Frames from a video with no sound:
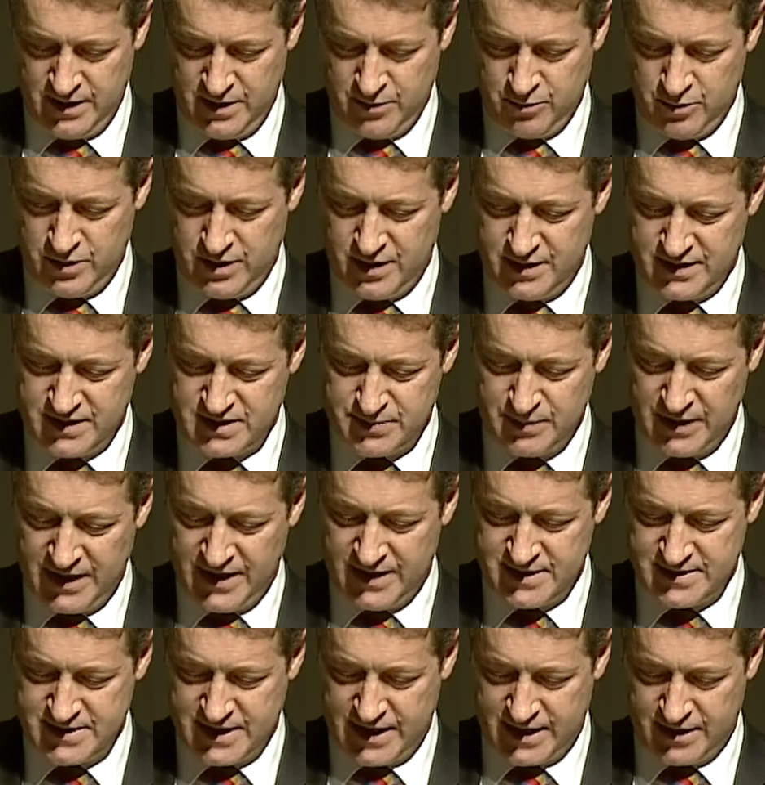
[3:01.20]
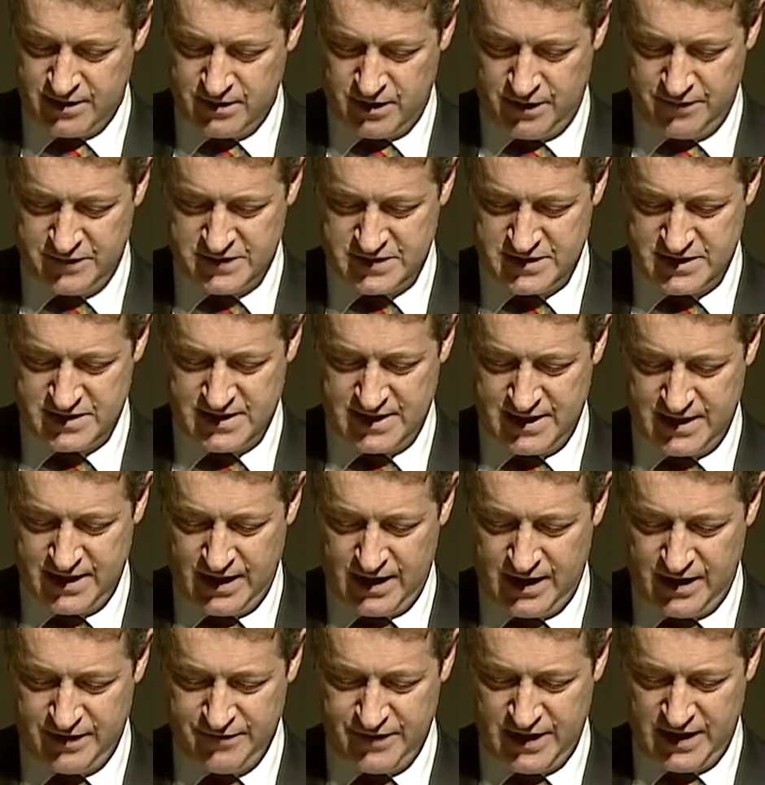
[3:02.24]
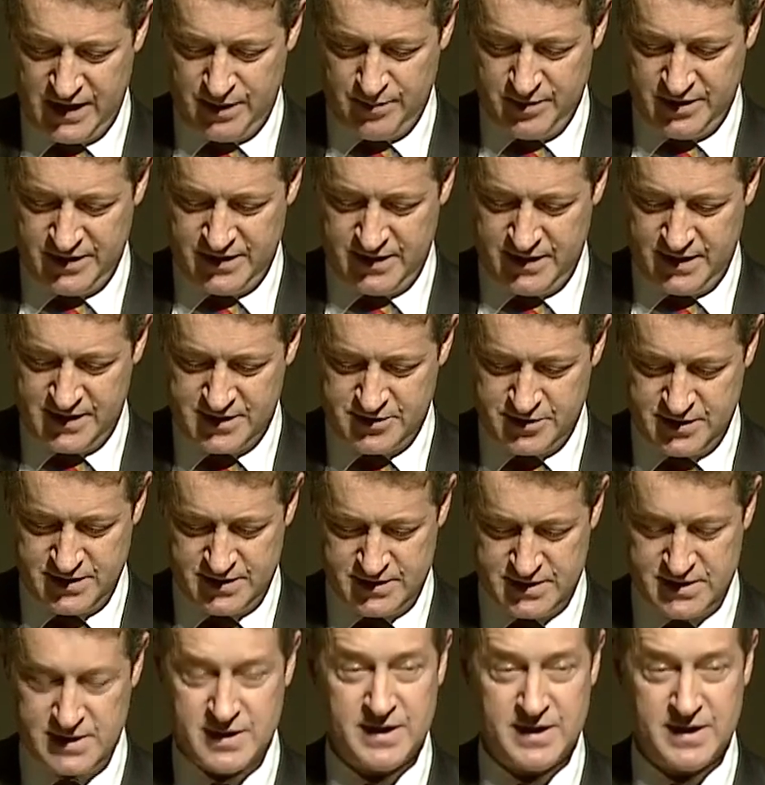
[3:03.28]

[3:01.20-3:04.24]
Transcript: were on display in SACA offices and are available at the entrance